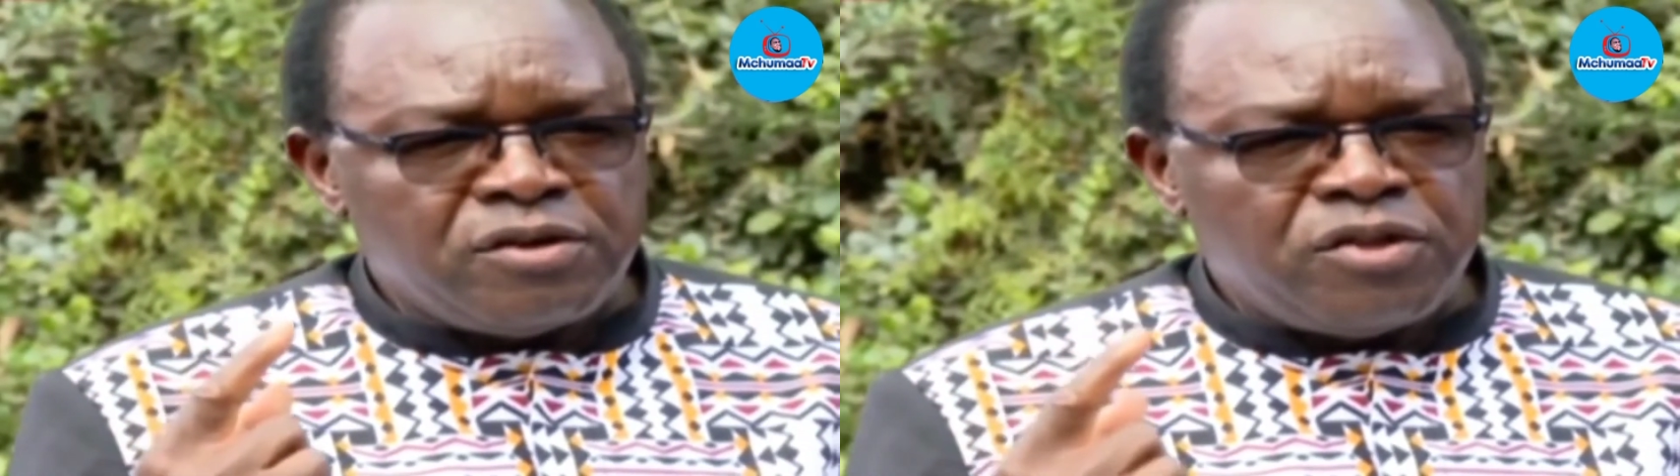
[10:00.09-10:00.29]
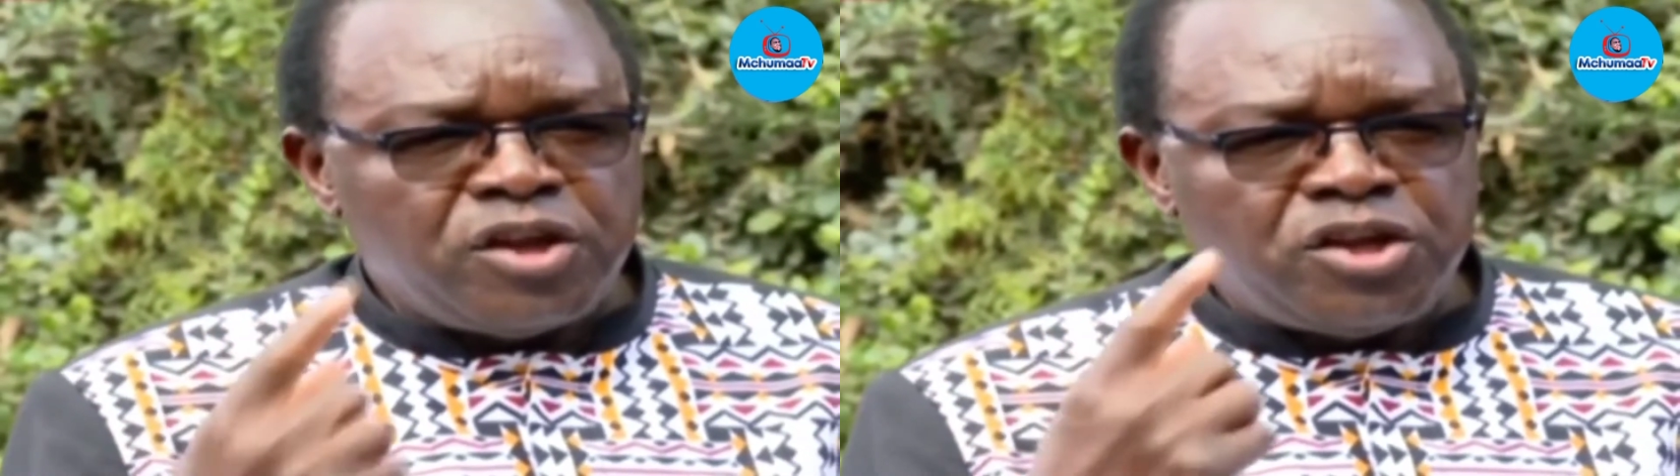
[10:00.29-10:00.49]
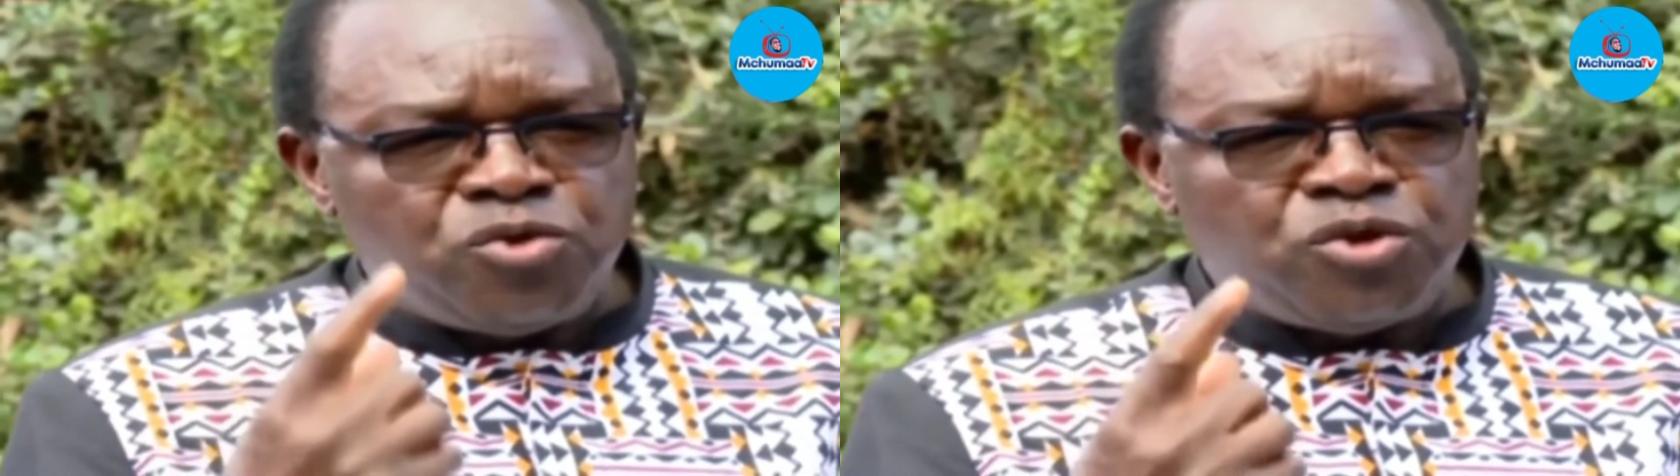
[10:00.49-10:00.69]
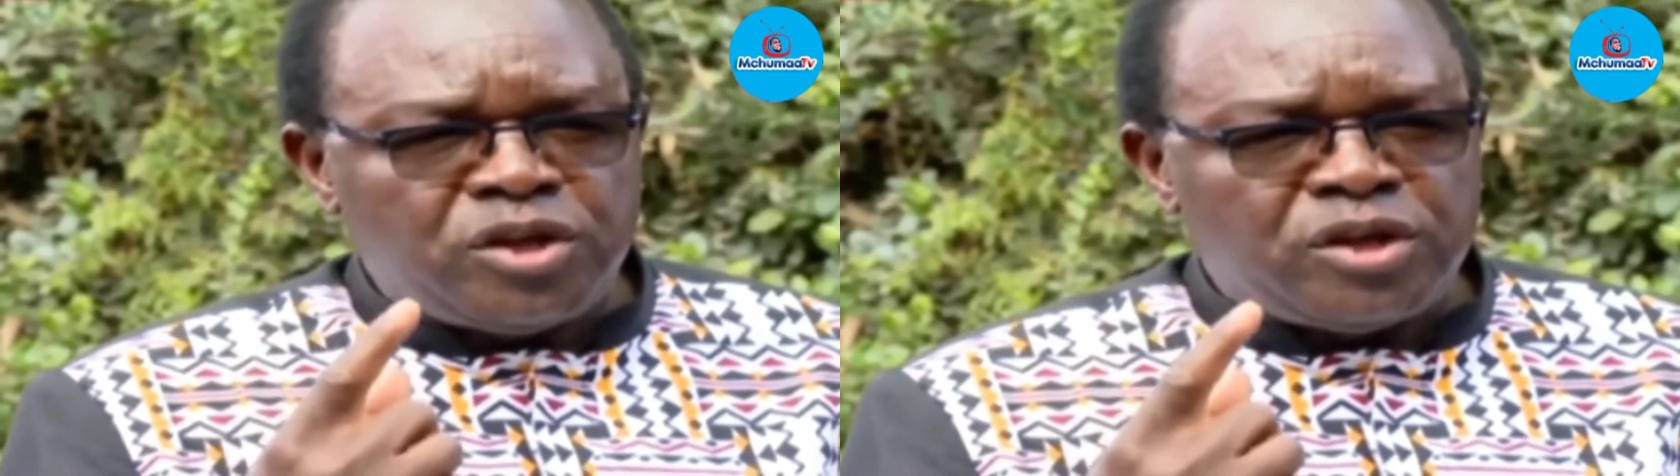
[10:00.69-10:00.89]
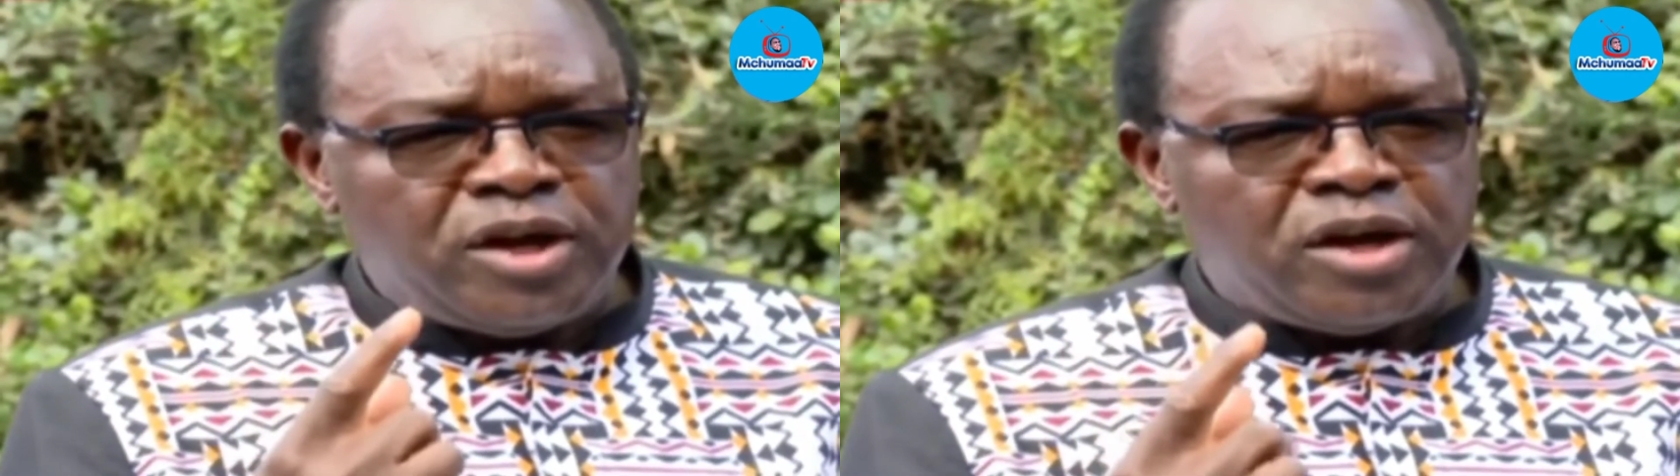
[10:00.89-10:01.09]
the
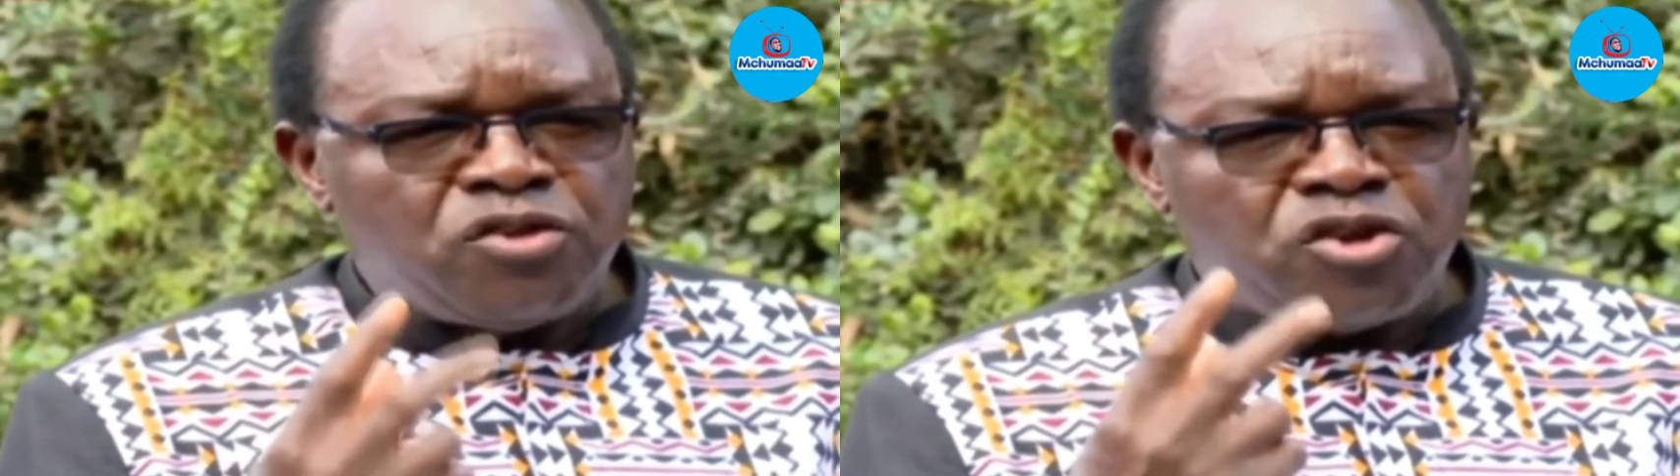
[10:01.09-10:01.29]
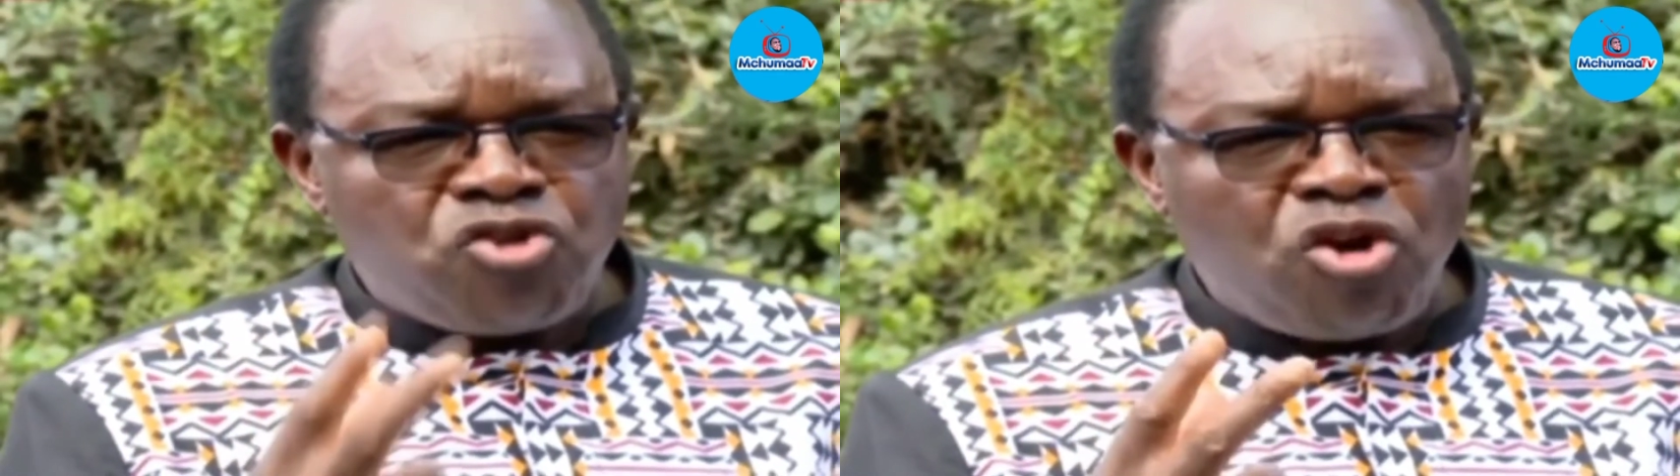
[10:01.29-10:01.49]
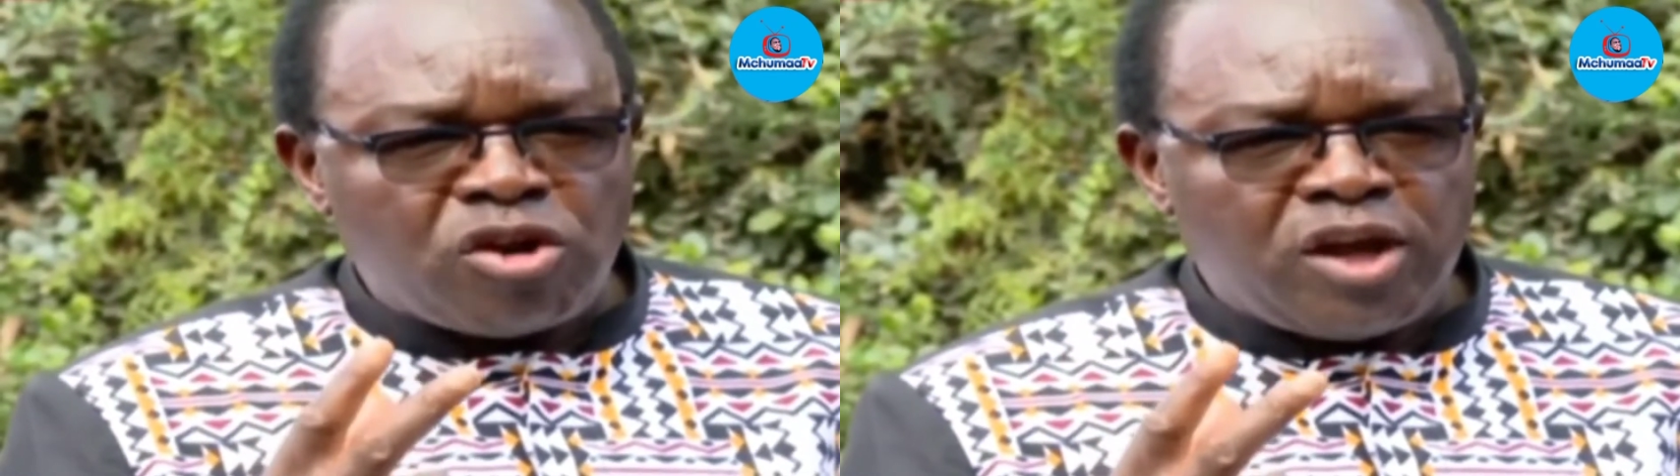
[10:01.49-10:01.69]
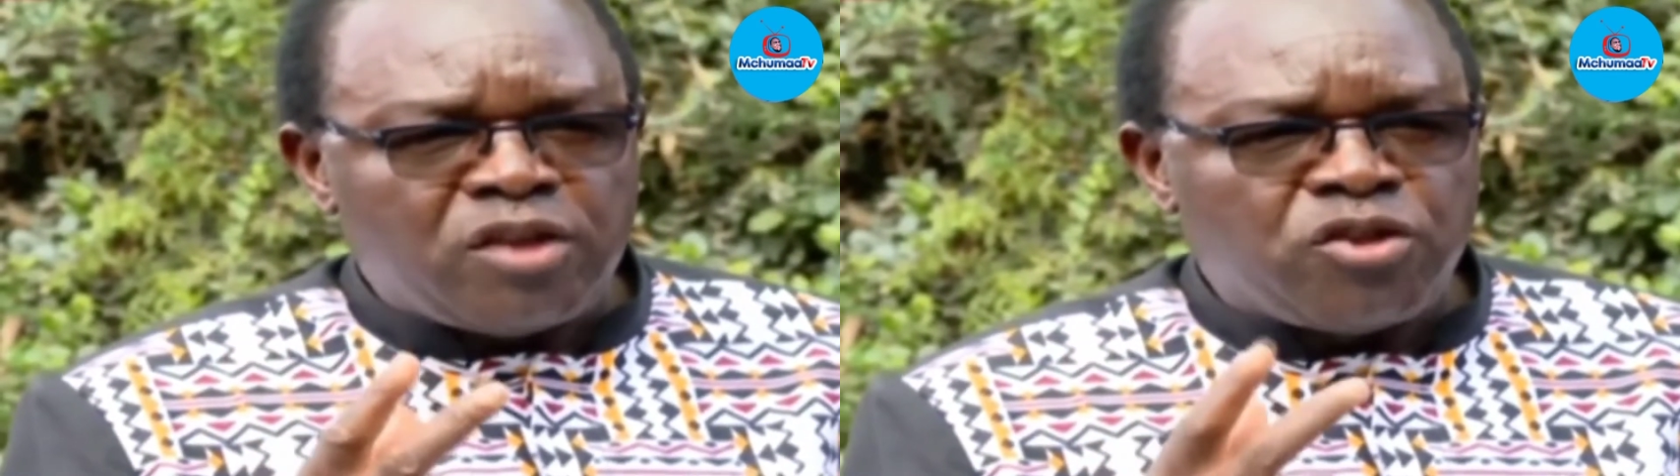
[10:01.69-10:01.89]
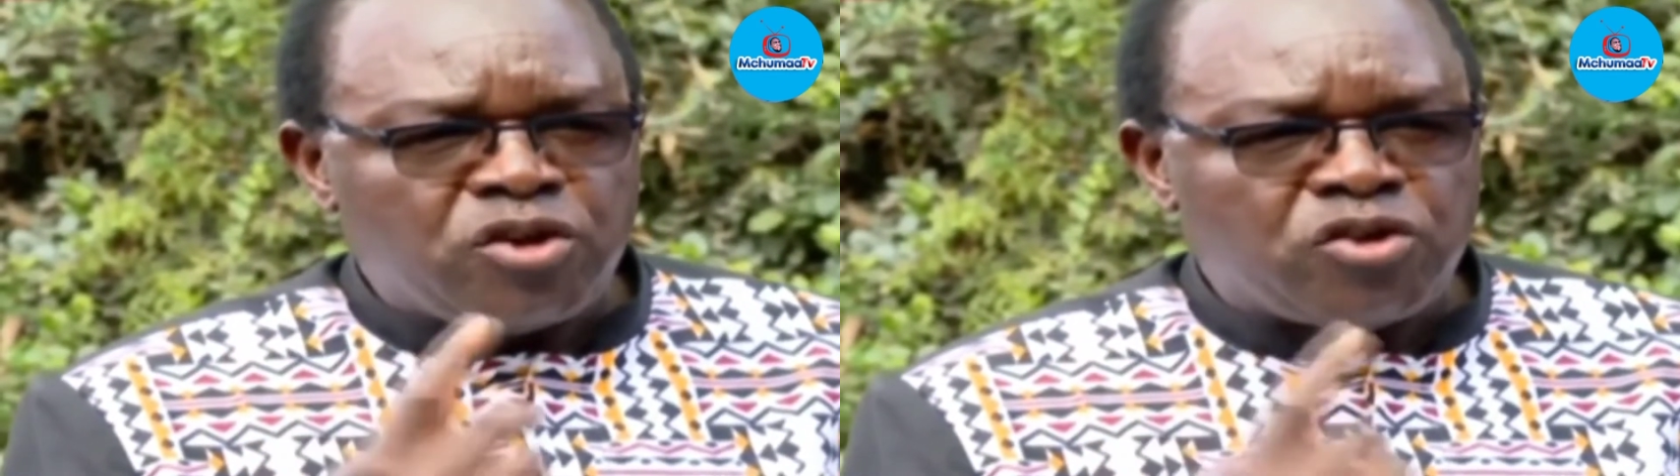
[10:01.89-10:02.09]
duty and the role and the